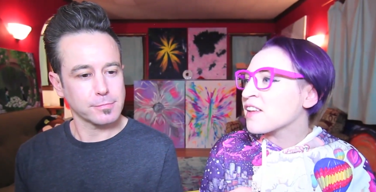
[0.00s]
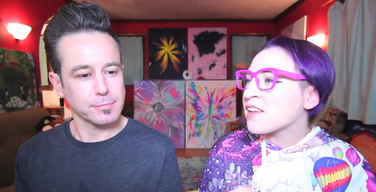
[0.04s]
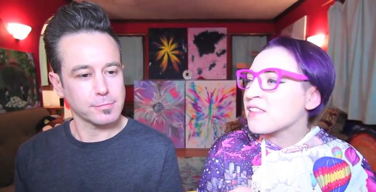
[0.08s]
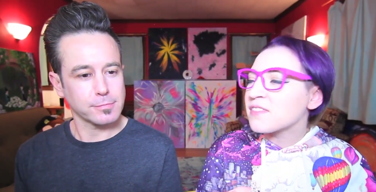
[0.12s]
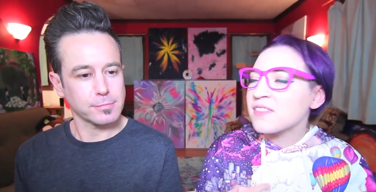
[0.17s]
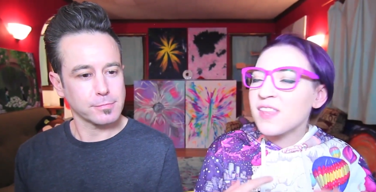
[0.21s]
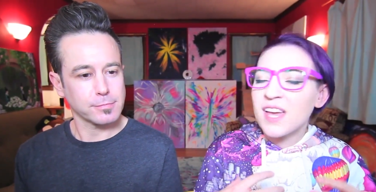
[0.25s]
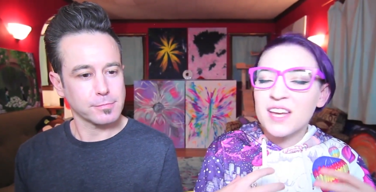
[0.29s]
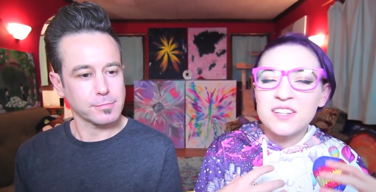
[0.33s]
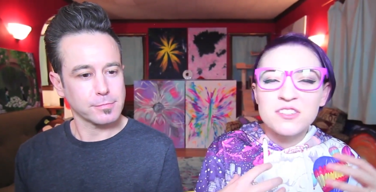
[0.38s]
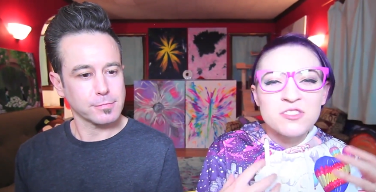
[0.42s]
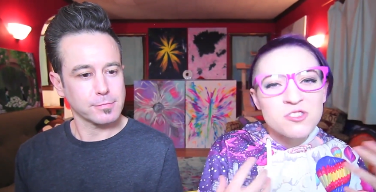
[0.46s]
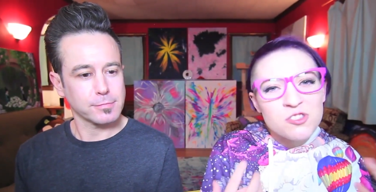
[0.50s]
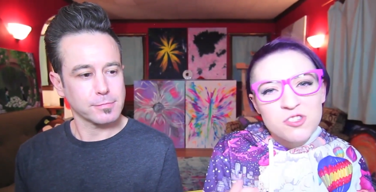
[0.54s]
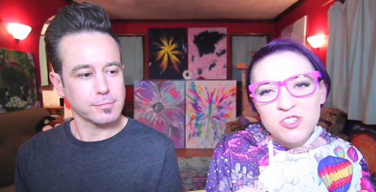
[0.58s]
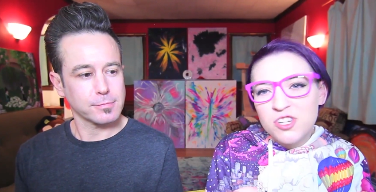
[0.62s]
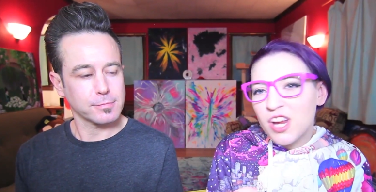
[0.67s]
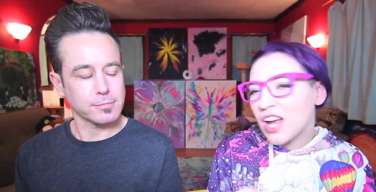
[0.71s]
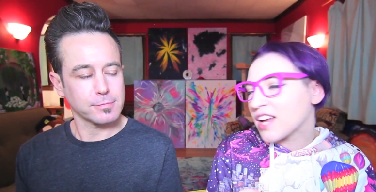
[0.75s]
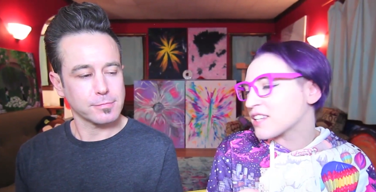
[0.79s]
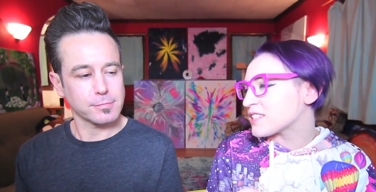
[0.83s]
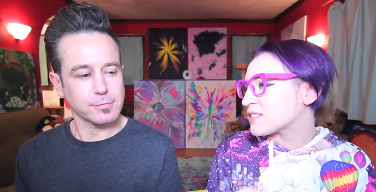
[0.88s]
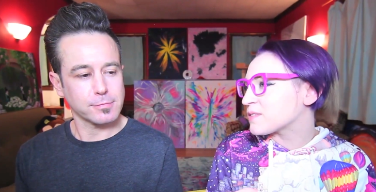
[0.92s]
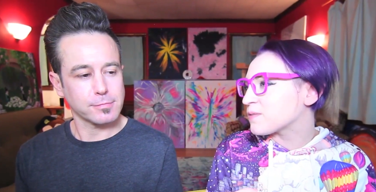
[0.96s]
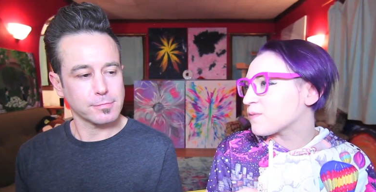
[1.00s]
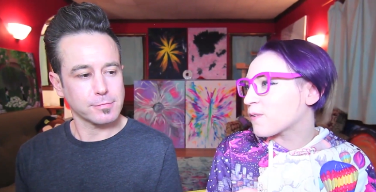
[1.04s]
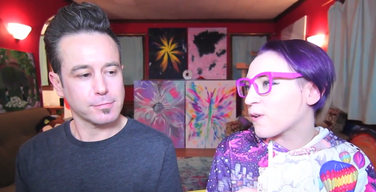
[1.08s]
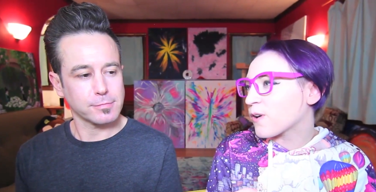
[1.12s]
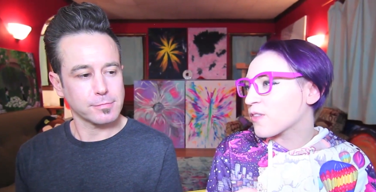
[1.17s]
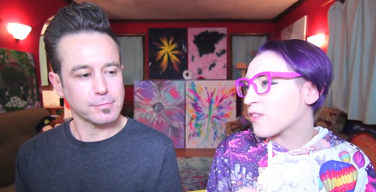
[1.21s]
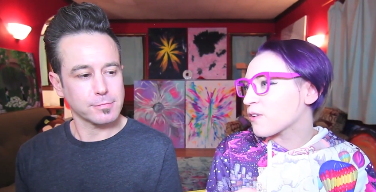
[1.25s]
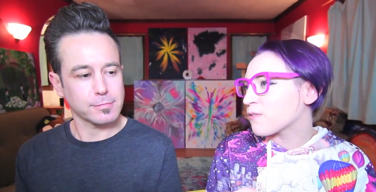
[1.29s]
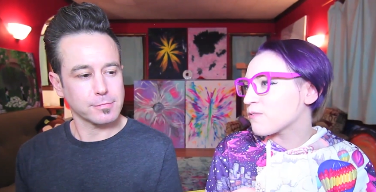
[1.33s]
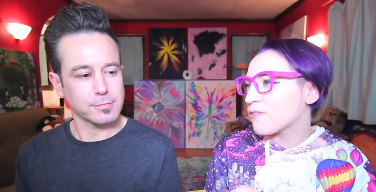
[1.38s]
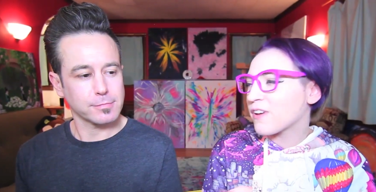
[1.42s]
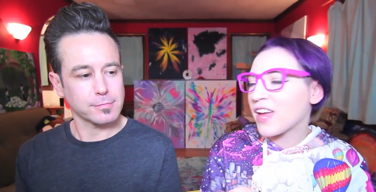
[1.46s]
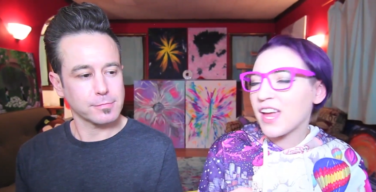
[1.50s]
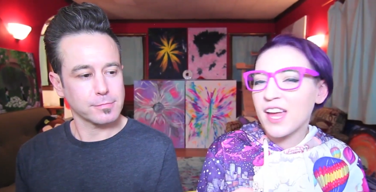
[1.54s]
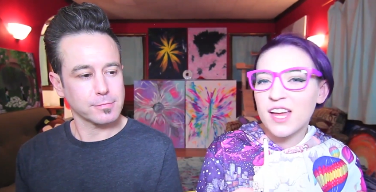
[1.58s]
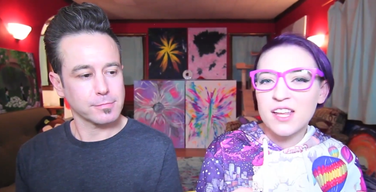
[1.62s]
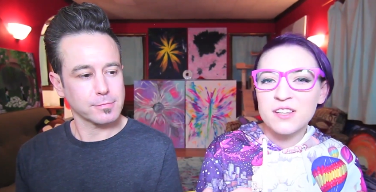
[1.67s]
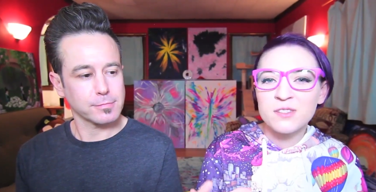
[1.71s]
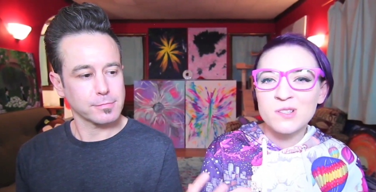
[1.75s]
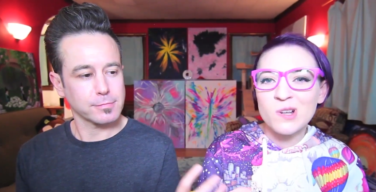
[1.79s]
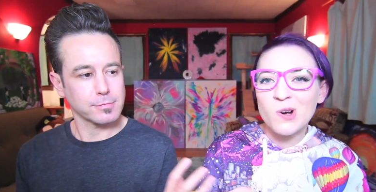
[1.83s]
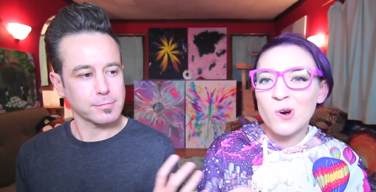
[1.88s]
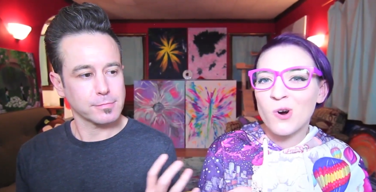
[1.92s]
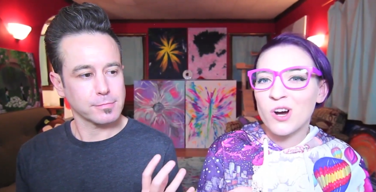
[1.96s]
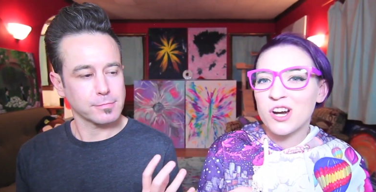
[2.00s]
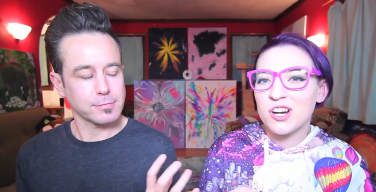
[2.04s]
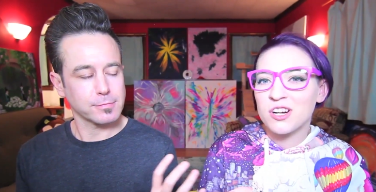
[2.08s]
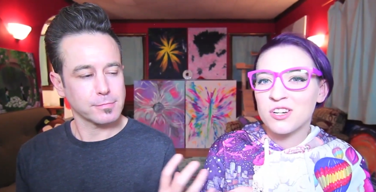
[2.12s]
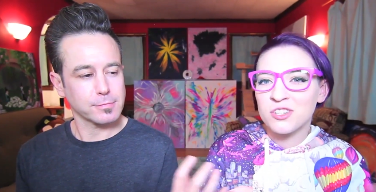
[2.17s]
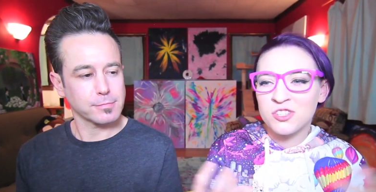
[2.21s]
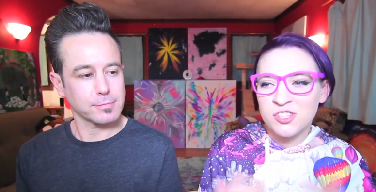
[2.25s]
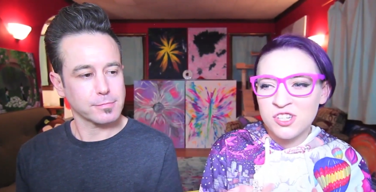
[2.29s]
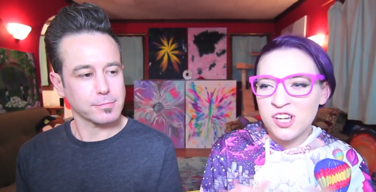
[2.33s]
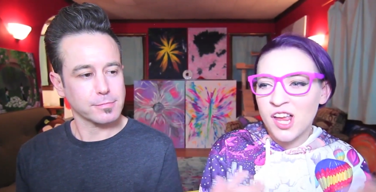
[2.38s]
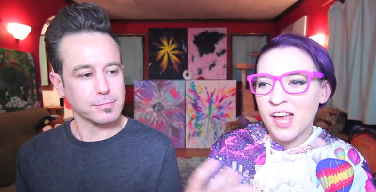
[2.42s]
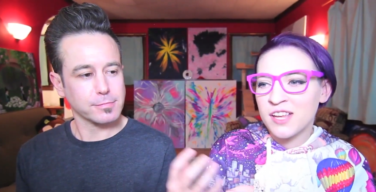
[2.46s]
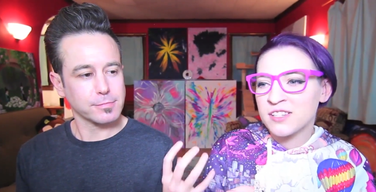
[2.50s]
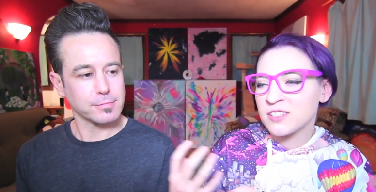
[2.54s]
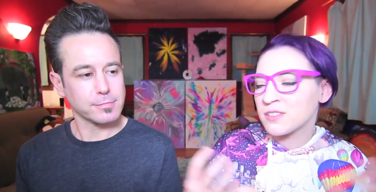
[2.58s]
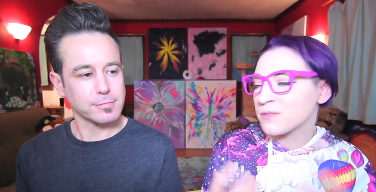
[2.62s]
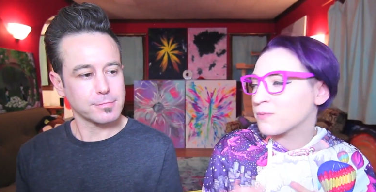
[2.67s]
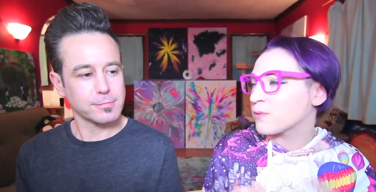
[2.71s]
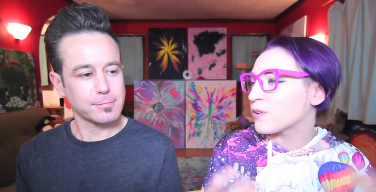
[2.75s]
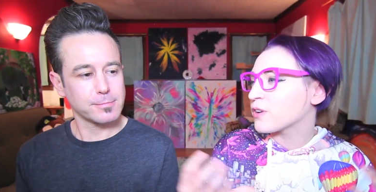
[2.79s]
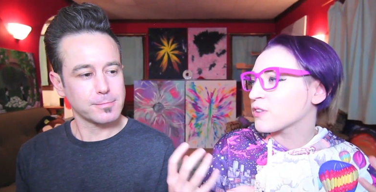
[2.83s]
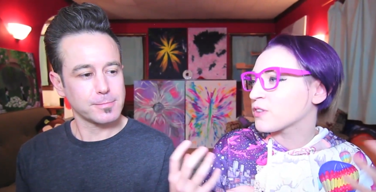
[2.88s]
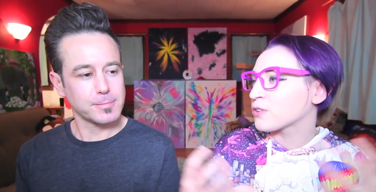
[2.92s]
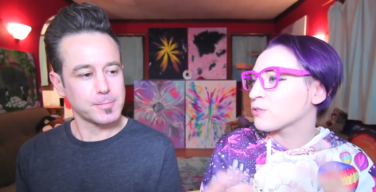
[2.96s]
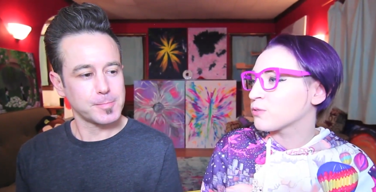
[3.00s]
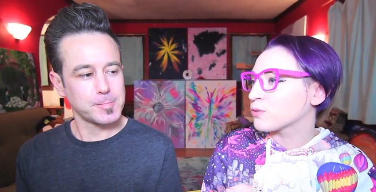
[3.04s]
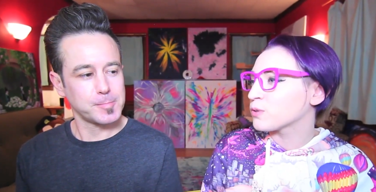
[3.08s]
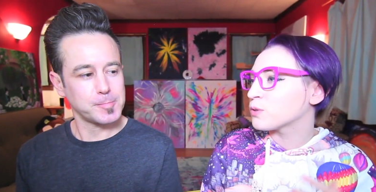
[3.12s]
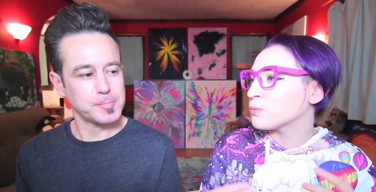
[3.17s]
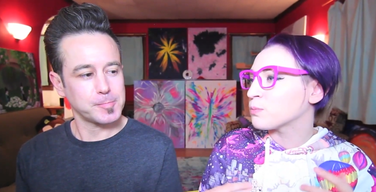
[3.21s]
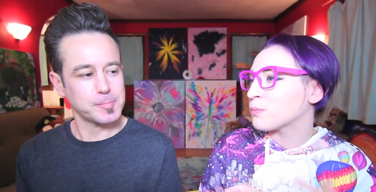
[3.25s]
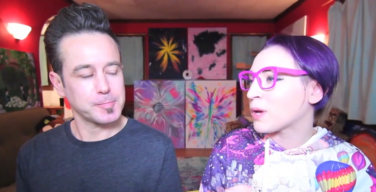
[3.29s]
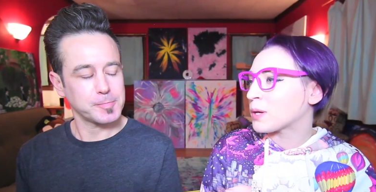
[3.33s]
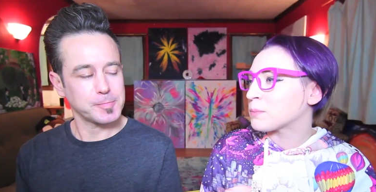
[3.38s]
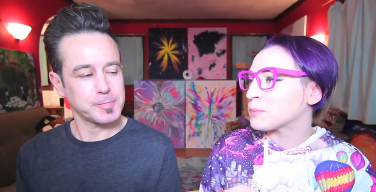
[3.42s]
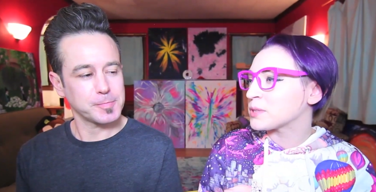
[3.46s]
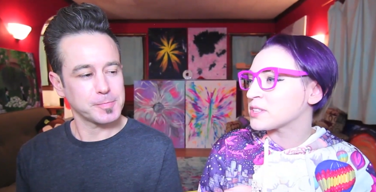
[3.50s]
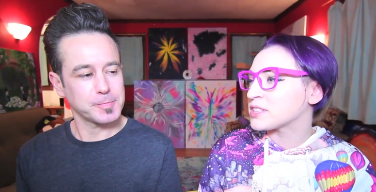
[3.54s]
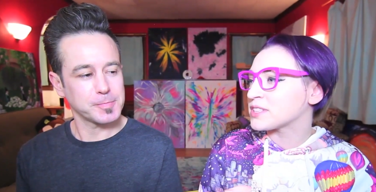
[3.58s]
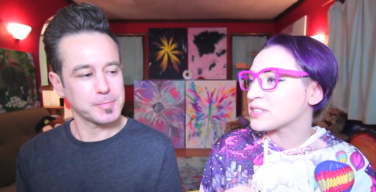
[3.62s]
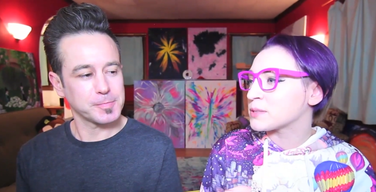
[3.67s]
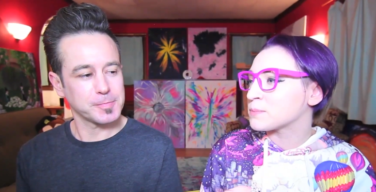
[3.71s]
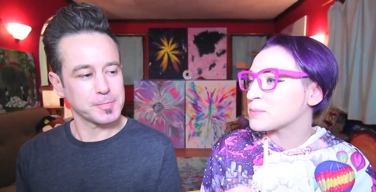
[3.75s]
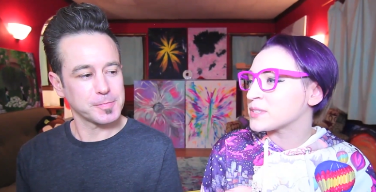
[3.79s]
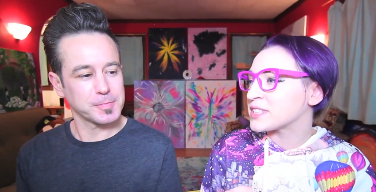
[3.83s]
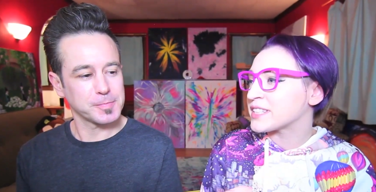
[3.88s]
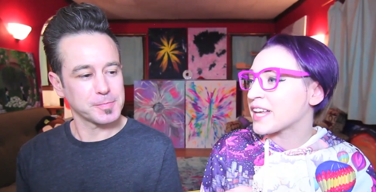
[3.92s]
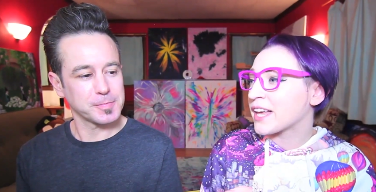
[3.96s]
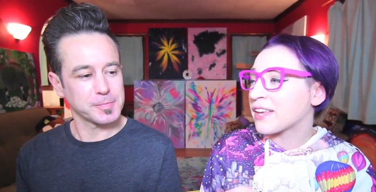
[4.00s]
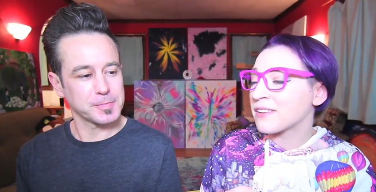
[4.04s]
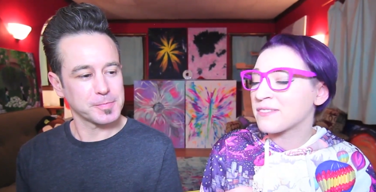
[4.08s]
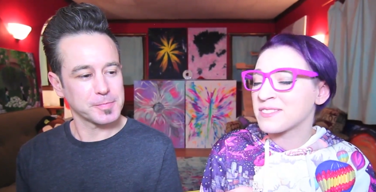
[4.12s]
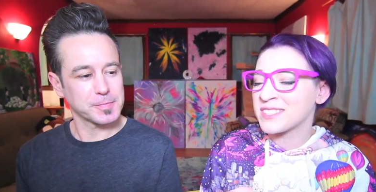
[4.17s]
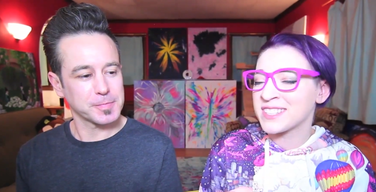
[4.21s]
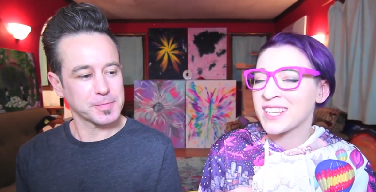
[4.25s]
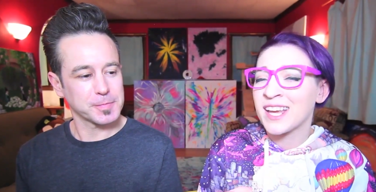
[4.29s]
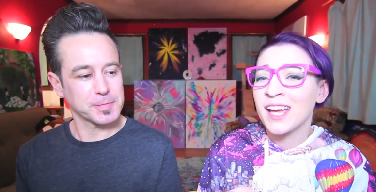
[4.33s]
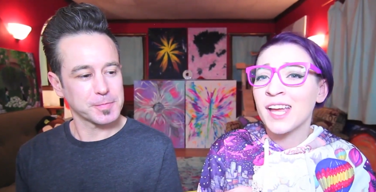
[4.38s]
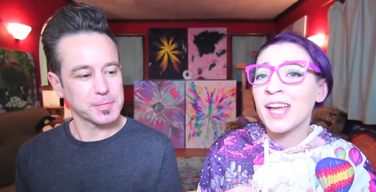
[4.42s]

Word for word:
Speaker 1: that's just for the fans or just for the group members themselves.